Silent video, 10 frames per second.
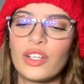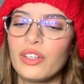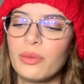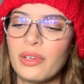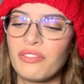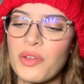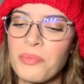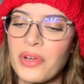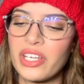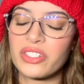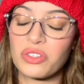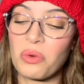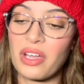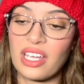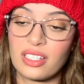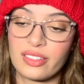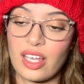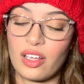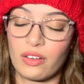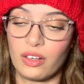her about vampires, go ahead and
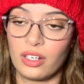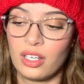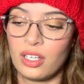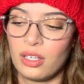tell her.